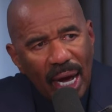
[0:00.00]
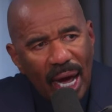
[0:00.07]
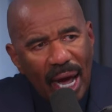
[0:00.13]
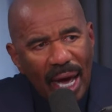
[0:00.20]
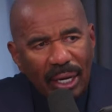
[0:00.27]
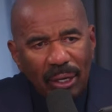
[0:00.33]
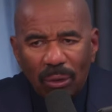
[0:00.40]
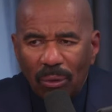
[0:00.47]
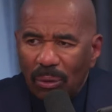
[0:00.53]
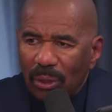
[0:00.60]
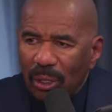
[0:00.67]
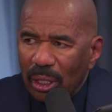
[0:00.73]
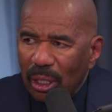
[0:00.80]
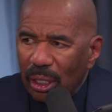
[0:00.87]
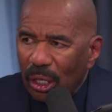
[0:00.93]
I don't
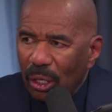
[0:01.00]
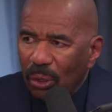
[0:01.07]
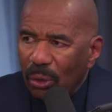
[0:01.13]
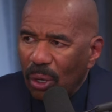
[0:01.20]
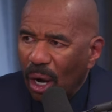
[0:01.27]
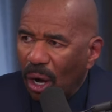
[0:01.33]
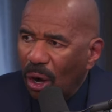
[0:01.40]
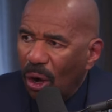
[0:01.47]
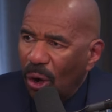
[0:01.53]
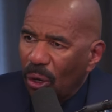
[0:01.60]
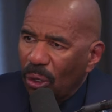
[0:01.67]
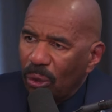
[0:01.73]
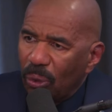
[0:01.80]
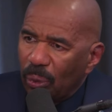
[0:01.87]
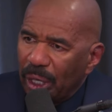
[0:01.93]
go
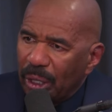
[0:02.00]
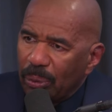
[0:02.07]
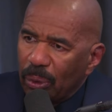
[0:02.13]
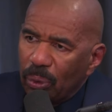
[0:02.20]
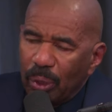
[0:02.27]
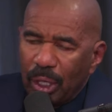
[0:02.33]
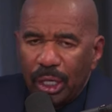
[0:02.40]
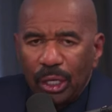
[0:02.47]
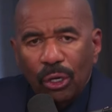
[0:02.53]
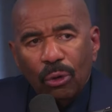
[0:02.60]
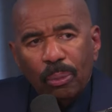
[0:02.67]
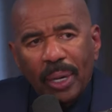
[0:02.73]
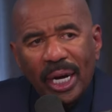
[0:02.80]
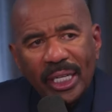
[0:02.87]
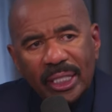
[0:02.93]
all the way with what
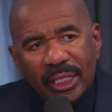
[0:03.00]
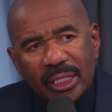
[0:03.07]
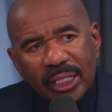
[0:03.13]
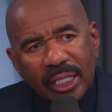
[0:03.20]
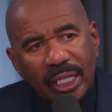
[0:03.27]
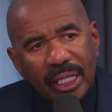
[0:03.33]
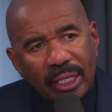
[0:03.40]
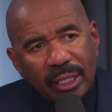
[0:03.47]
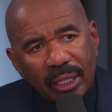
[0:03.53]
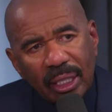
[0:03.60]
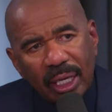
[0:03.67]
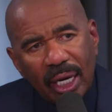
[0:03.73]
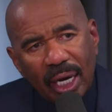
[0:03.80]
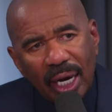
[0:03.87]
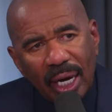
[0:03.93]
nobody say.
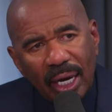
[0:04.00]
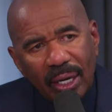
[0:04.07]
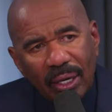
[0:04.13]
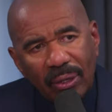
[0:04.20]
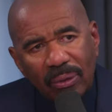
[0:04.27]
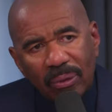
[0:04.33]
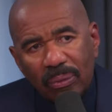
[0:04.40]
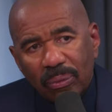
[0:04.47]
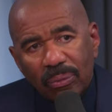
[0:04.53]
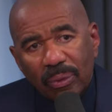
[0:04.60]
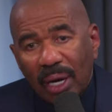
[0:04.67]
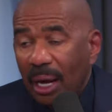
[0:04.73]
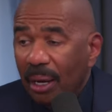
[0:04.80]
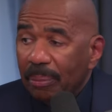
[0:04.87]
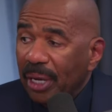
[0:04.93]
I don't.
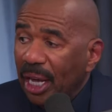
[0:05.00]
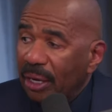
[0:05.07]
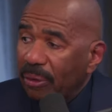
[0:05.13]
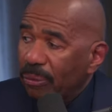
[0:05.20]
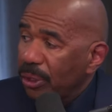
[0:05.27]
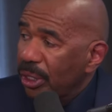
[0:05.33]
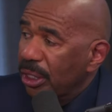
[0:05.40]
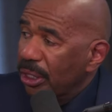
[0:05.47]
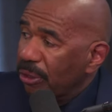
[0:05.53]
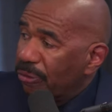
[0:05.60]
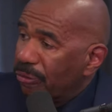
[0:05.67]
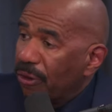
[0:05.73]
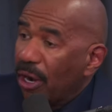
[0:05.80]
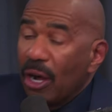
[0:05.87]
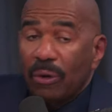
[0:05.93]
I'm not really the
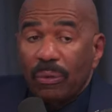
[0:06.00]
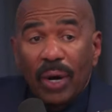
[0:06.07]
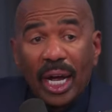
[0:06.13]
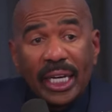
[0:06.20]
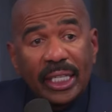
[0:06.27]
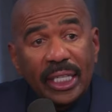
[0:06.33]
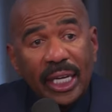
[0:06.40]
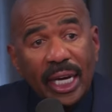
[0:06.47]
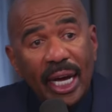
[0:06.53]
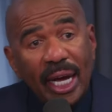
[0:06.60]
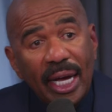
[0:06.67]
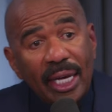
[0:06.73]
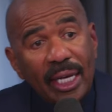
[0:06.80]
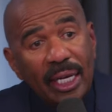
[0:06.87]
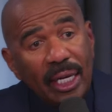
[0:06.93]
far right
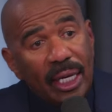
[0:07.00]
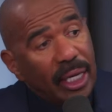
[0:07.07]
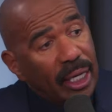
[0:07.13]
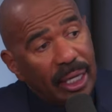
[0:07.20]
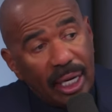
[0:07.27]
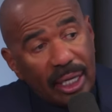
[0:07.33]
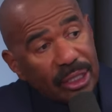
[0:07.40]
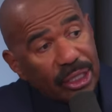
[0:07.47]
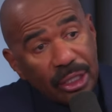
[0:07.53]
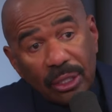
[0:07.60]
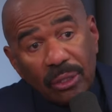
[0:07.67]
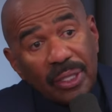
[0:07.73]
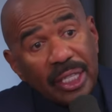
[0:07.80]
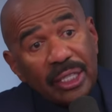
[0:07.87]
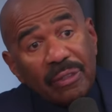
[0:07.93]
guy, and I
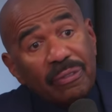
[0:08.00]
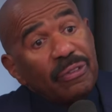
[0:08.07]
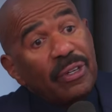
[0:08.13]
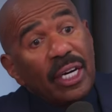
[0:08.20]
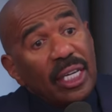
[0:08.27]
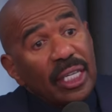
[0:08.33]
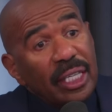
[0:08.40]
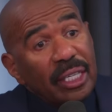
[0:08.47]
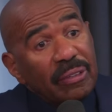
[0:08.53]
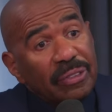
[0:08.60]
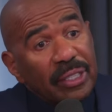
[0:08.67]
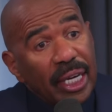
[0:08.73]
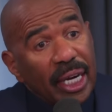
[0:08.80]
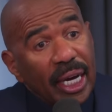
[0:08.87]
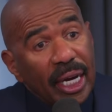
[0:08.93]
sure ain't the far
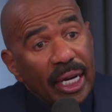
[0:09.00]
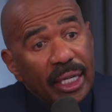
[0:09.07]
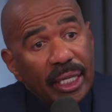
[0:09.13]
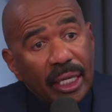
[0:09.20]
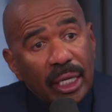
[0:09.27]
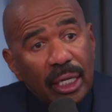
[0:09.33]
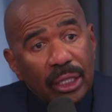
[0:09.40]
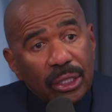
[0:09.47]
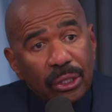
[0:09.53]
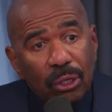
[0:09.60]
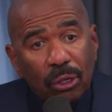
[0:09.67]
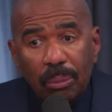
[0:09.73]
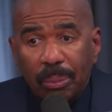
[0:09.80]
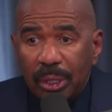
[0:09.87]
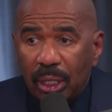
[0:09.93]
left guy. You
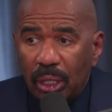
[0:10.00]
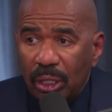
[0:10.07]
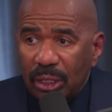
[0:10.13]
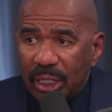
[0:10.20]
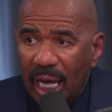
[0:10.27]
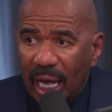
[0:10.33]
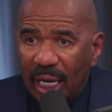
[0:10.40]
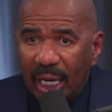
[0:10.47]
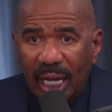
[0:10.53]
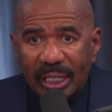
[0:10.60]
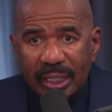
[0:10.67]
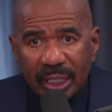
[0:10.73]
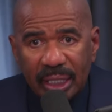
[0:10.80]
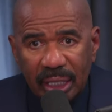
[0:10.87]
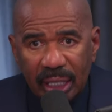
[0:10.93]
know, because I
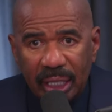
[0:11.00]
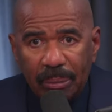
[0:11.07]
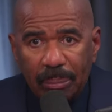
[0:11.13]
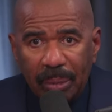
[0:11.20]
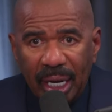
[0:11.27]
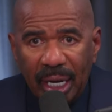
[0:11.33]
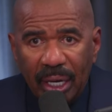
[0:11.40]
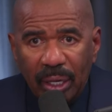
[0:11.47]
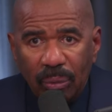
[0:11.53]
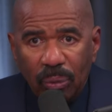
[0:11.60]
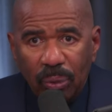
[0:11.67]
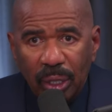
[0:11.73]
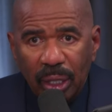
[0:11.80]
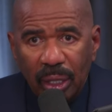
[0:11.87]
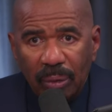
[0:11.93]
like to get it, man,
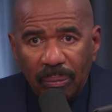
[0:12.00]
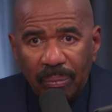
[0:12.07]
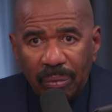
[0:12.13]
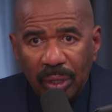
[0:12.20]
where